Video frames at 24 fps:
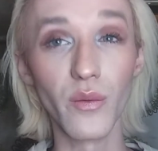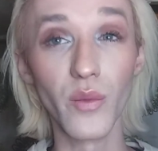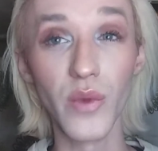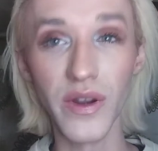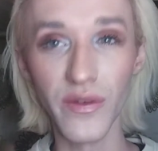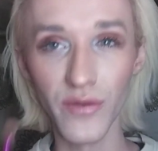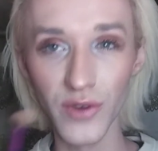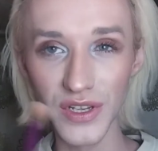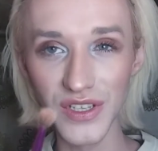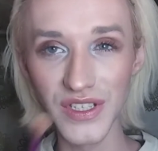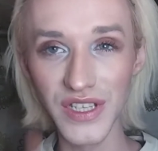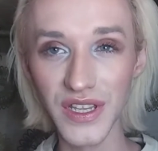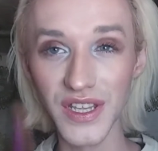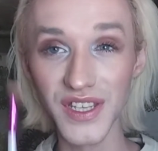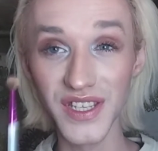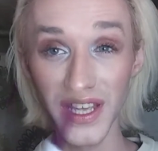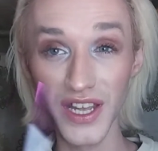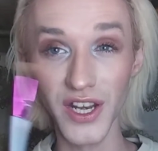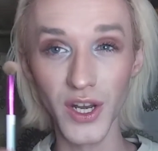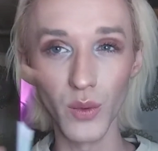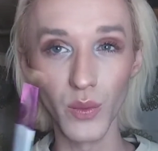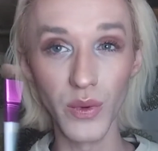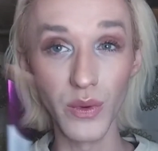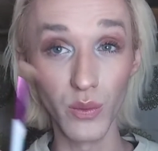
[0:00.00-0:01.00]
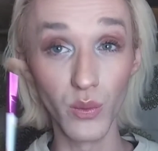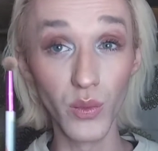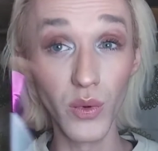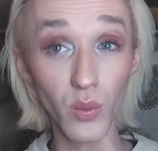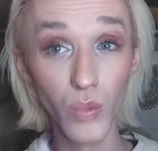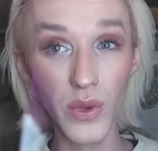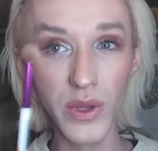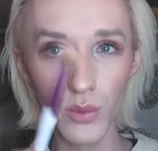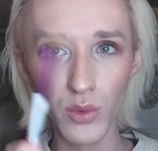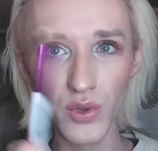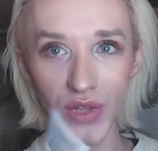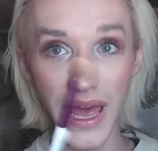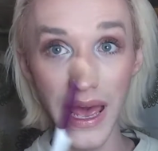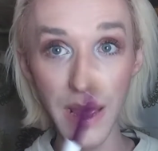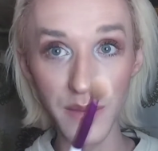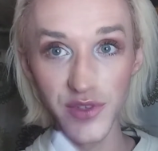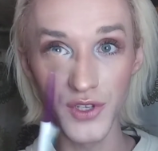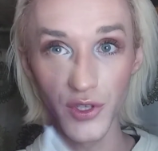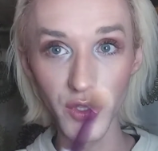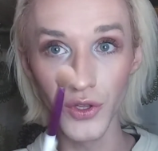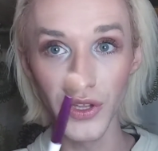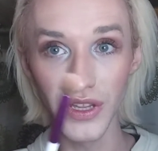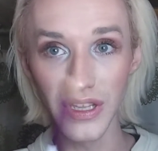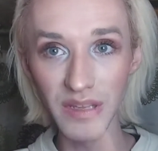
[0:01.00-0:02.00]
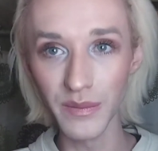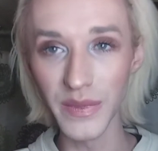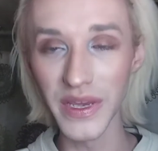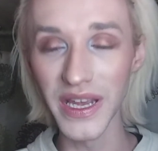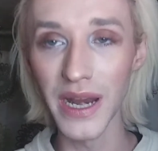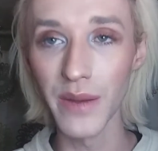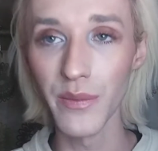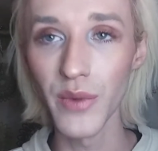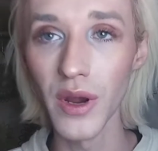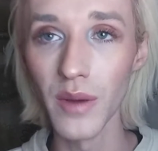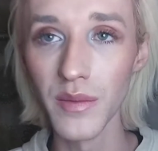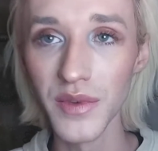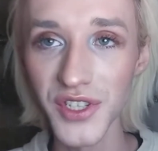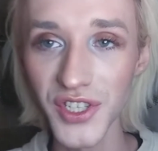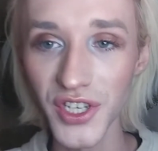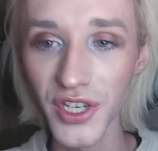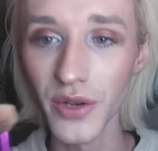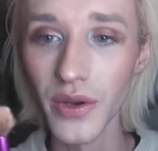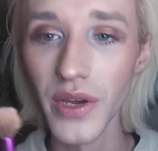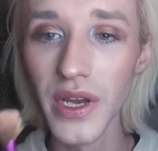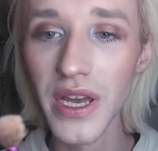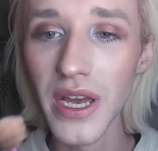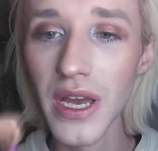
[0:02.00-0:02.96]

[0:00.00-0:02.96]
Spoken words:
Whenever you see this, I know we will absolutely meet. I promise you.